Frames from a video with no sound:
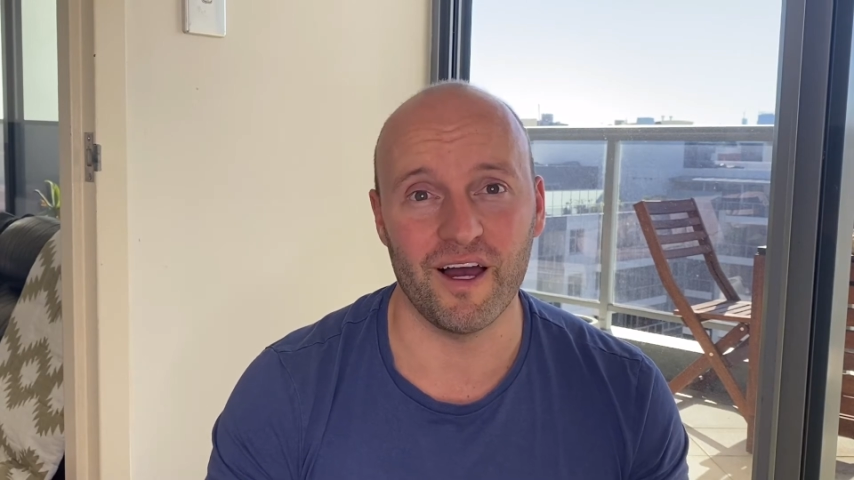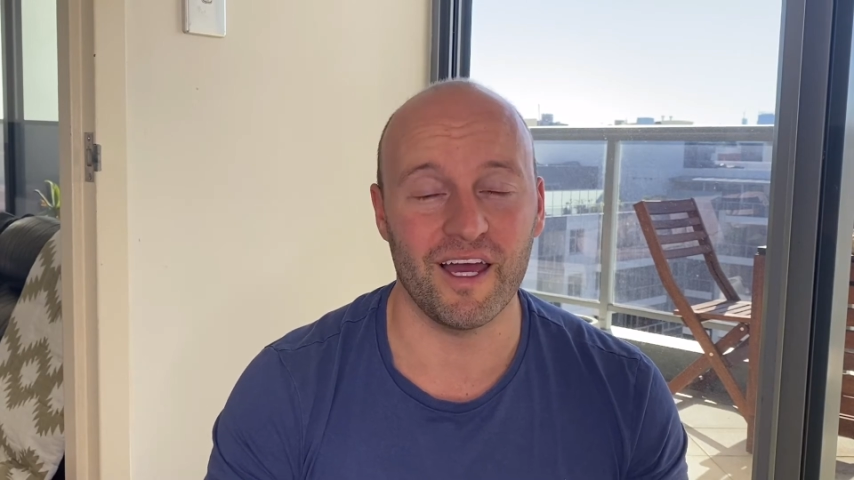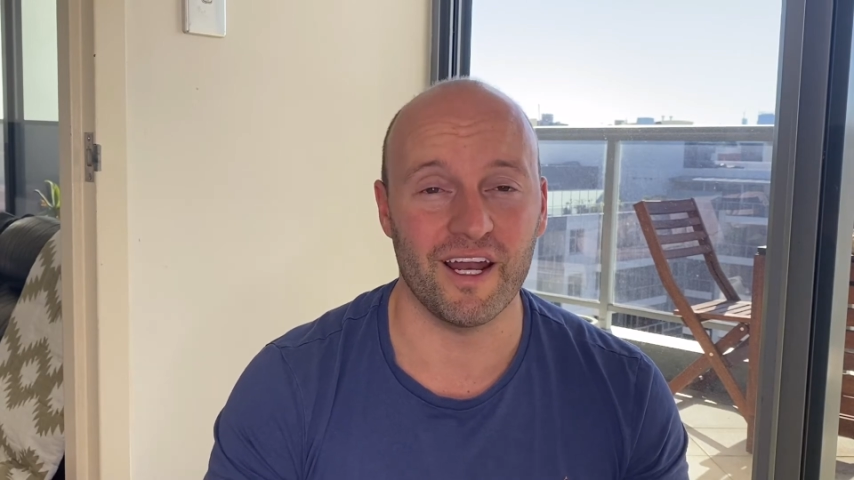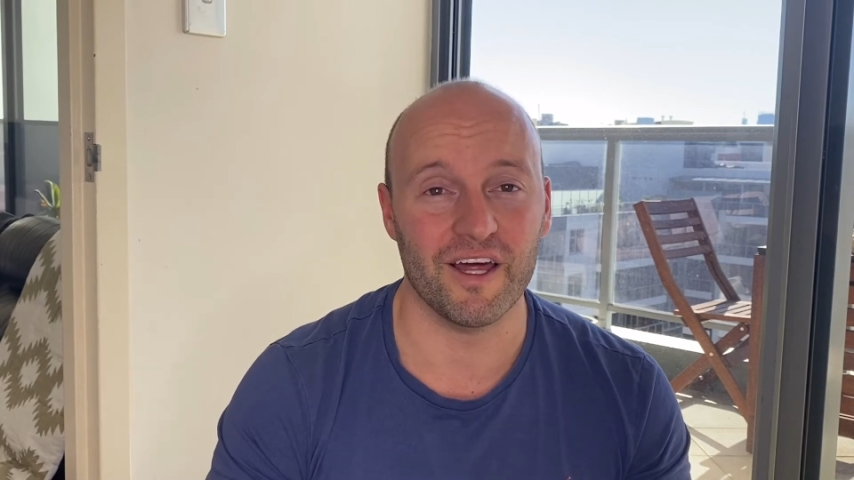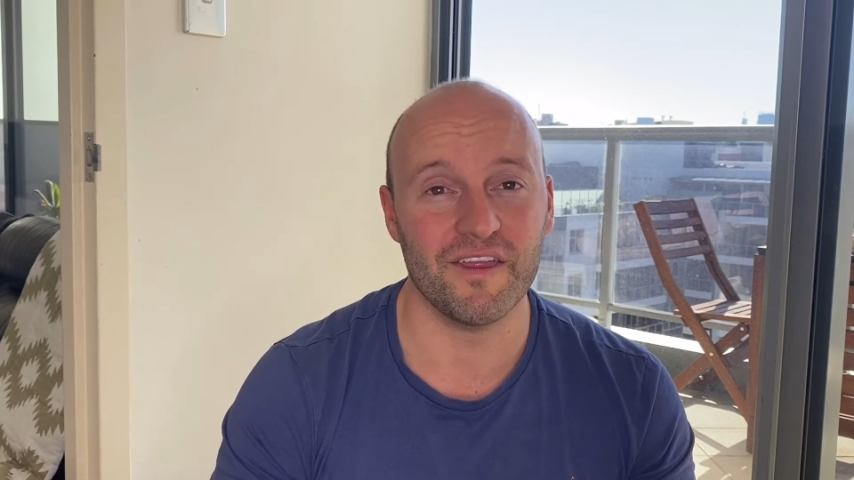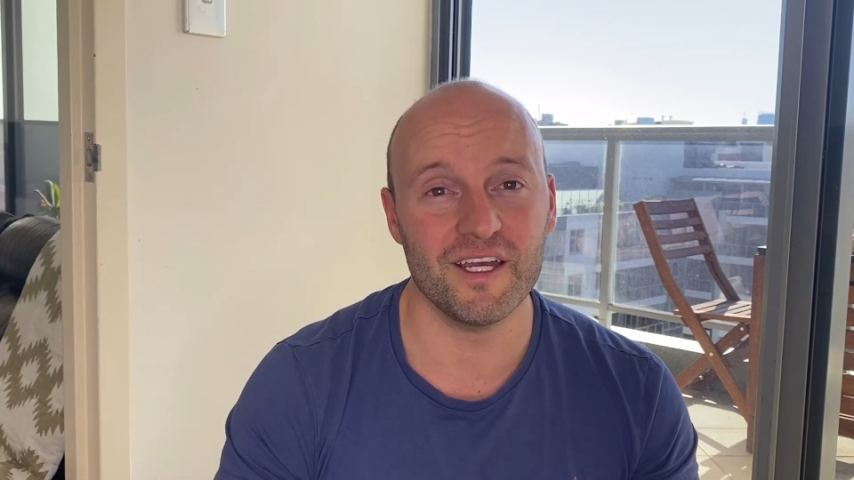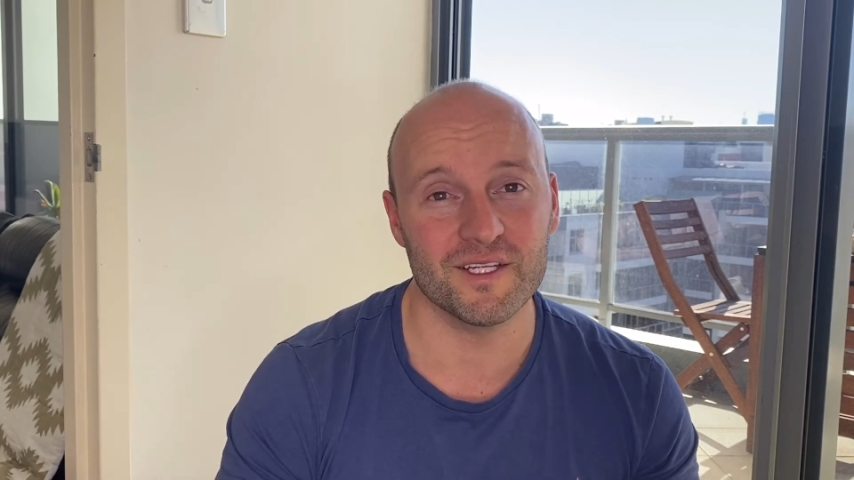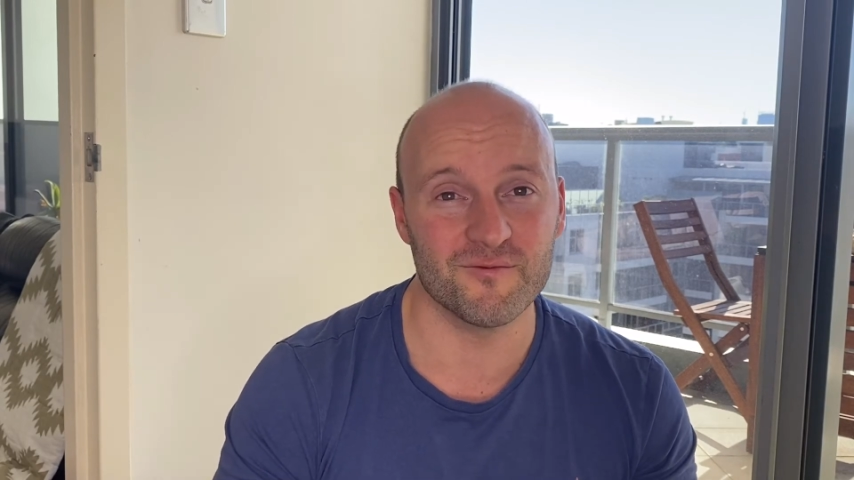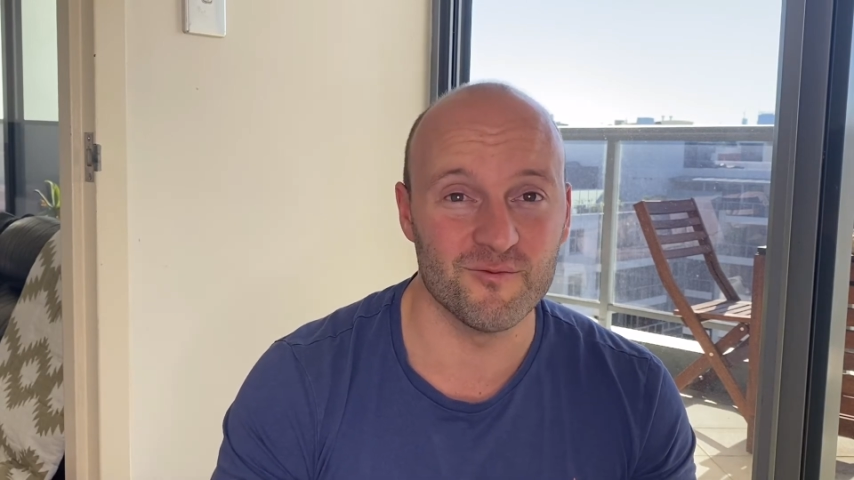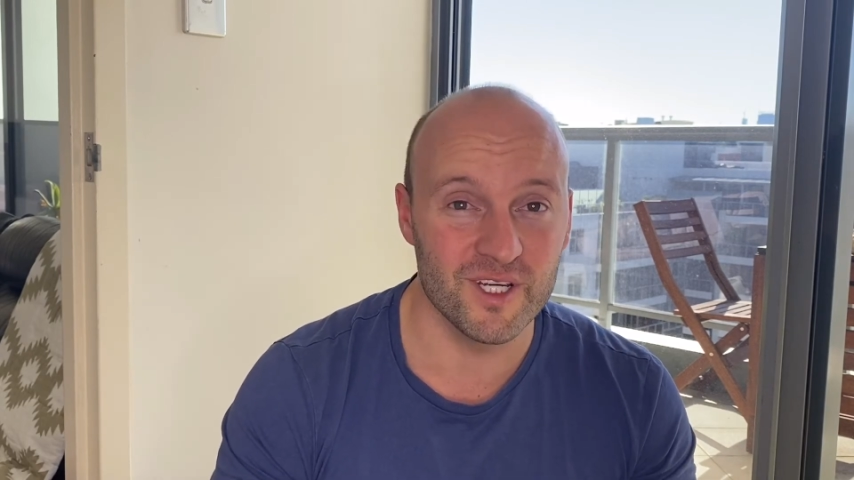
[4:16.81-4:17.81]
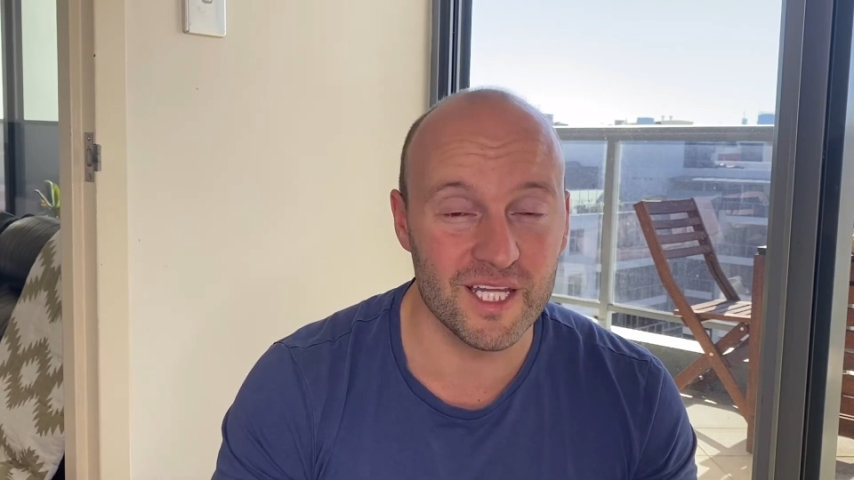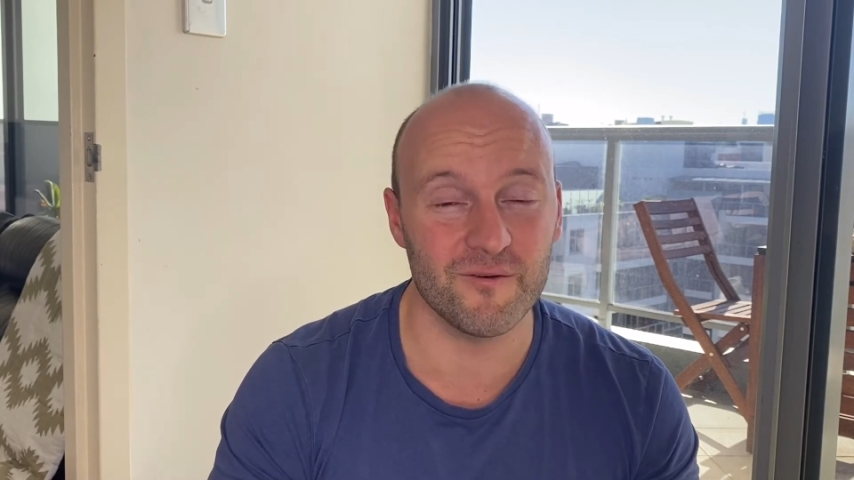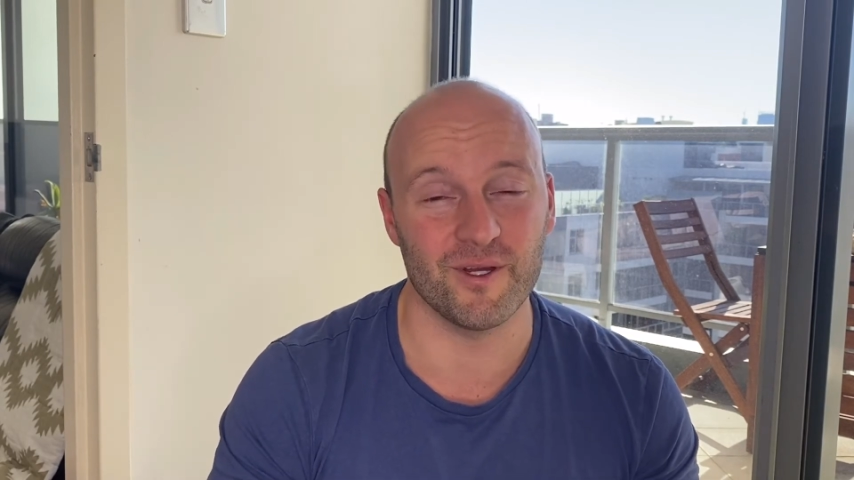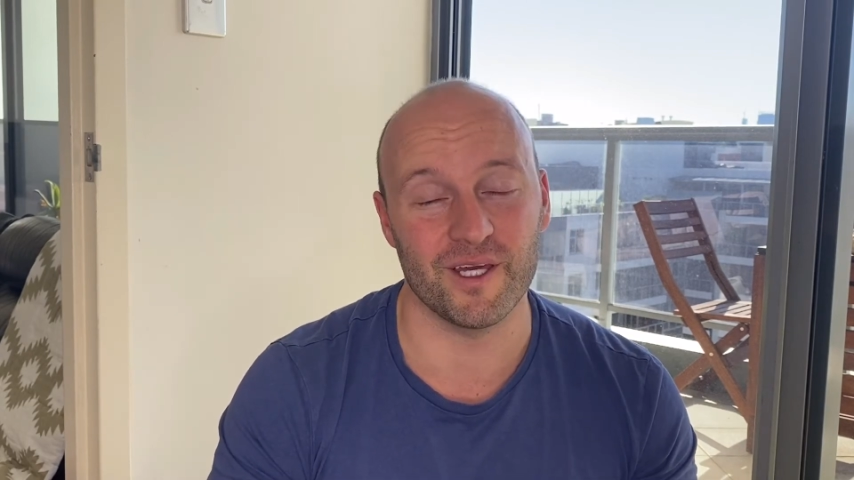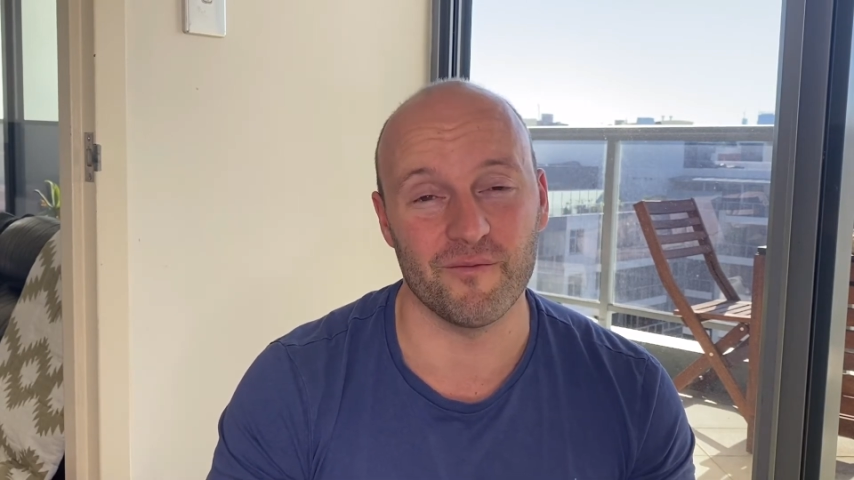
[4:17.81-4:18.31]
And I think it's really,
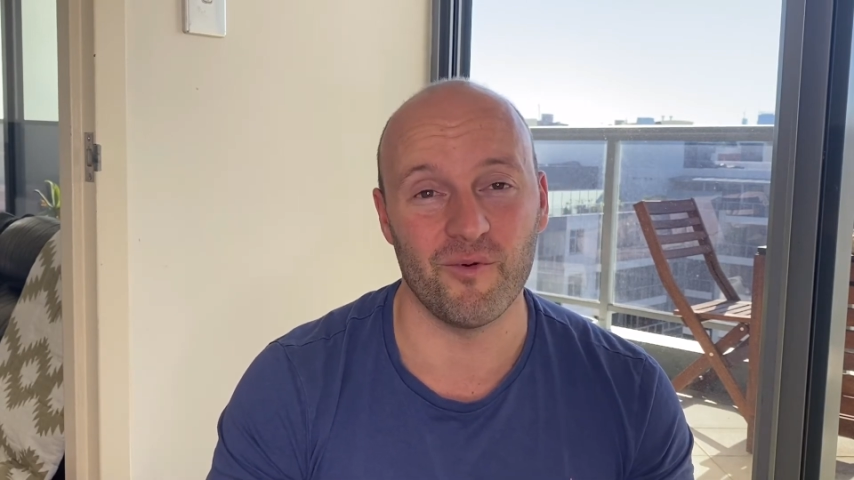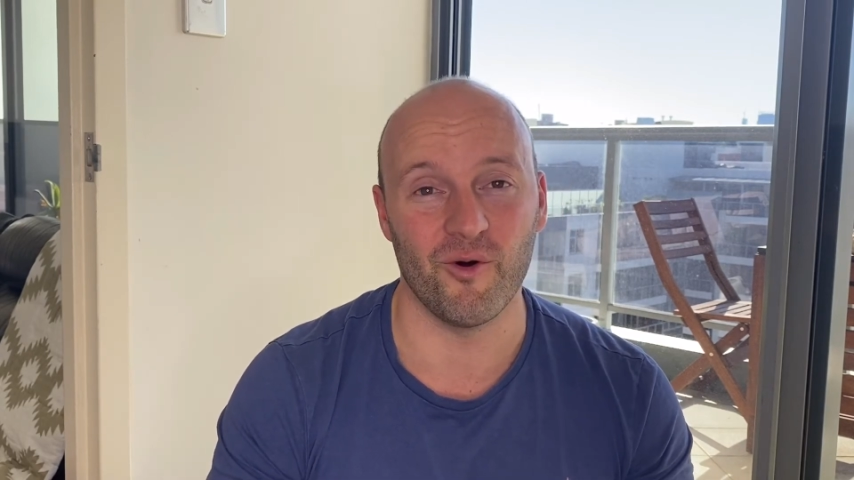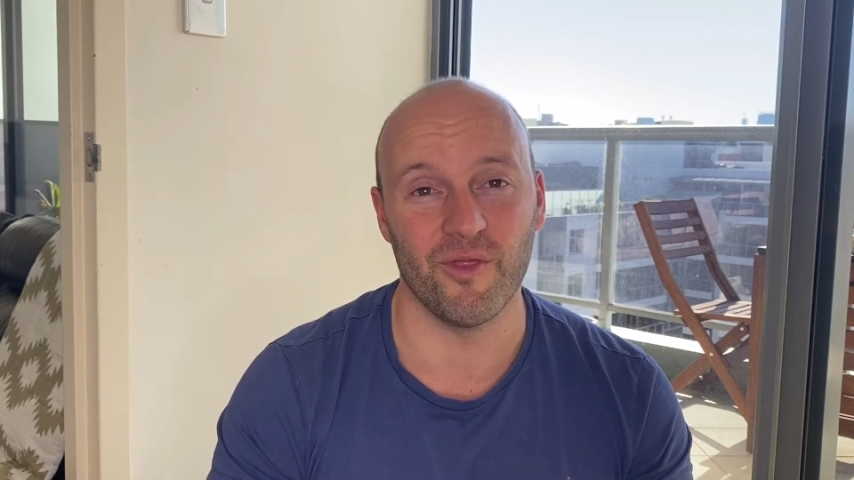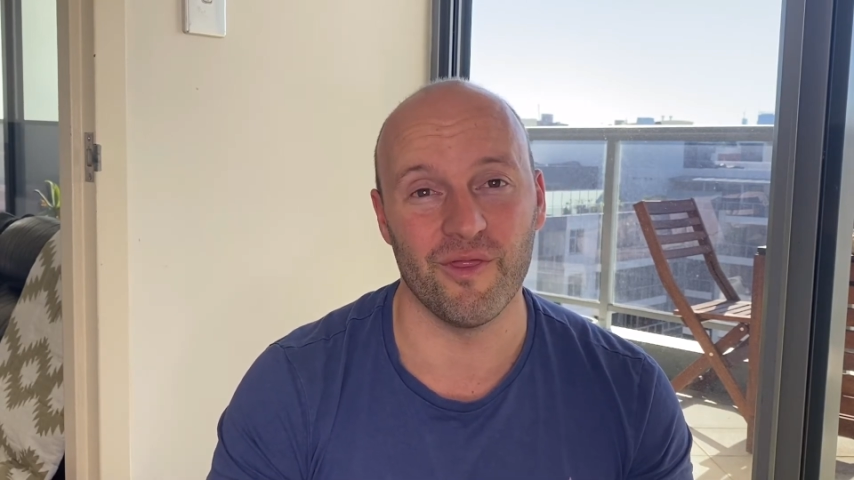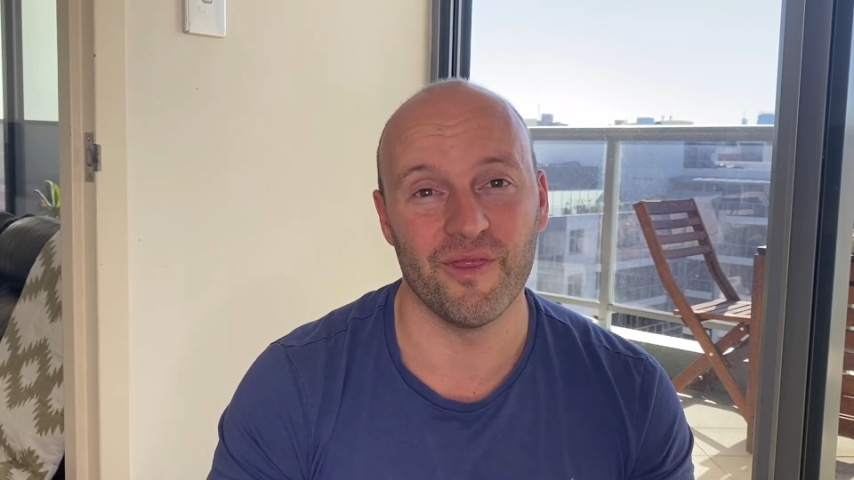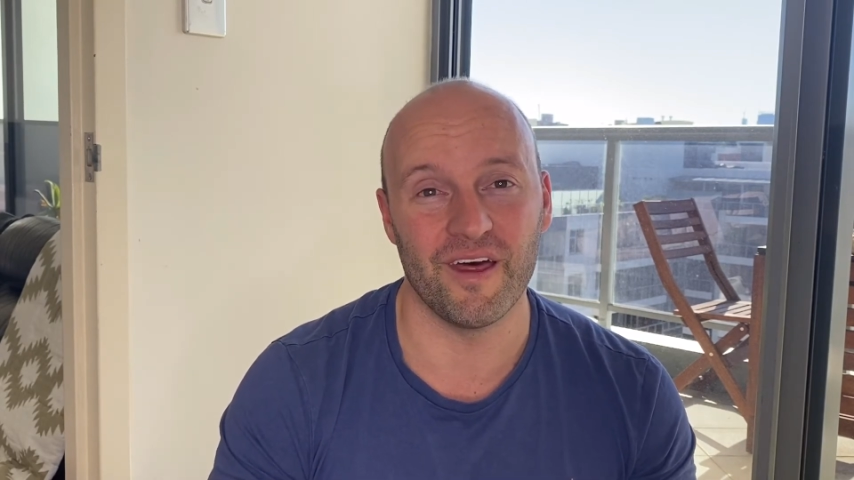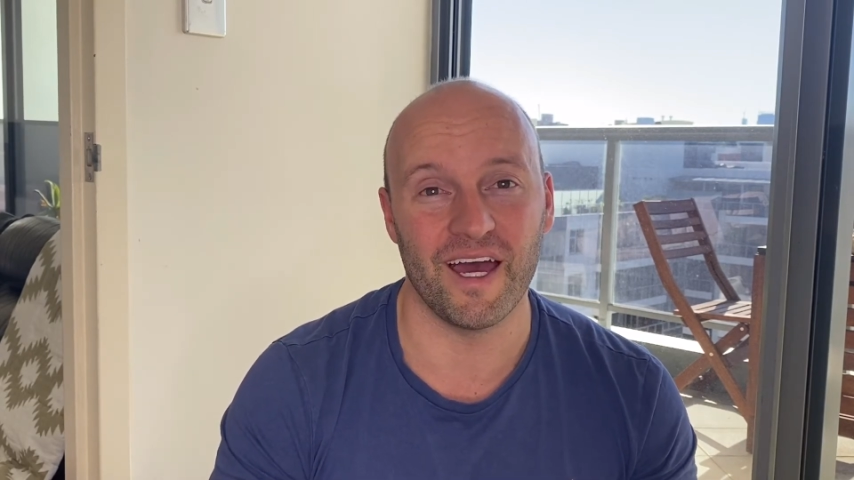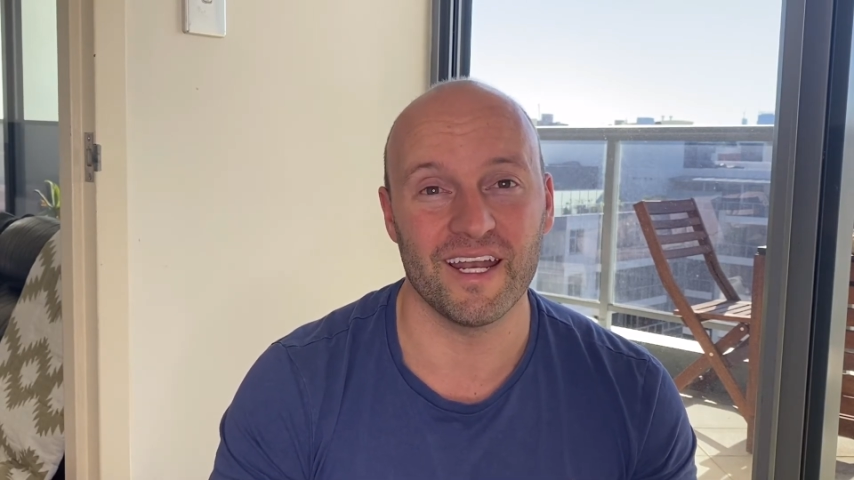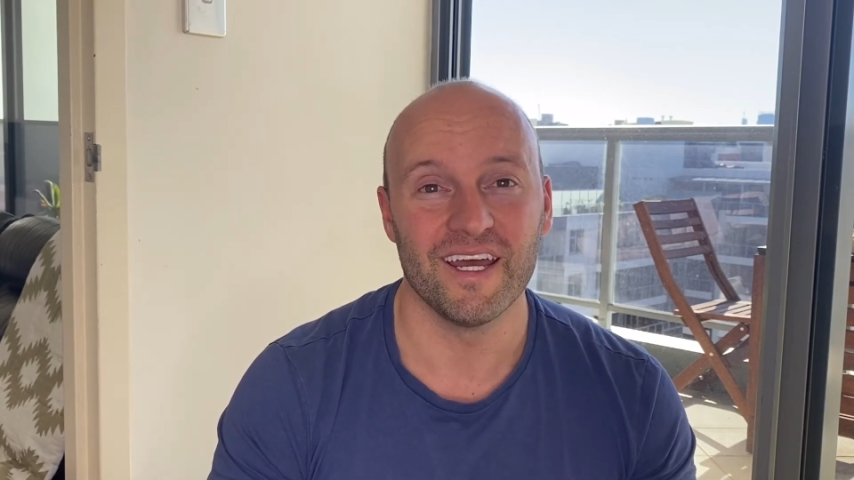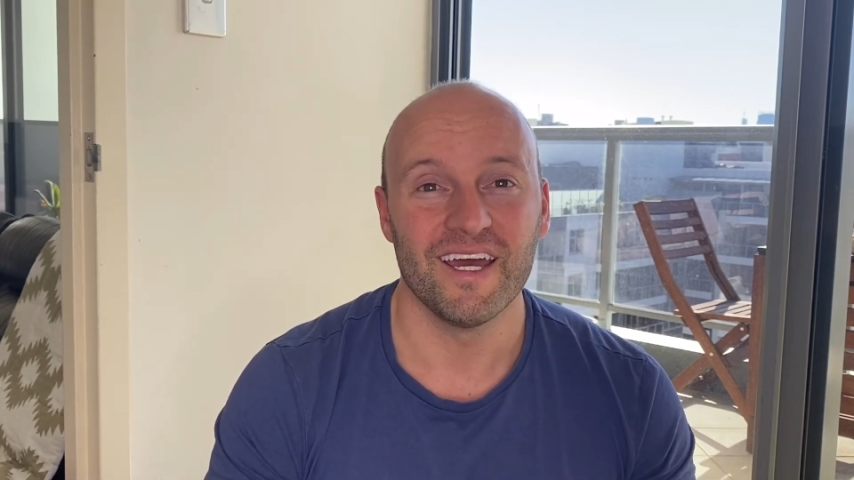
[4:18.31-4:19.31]
really important that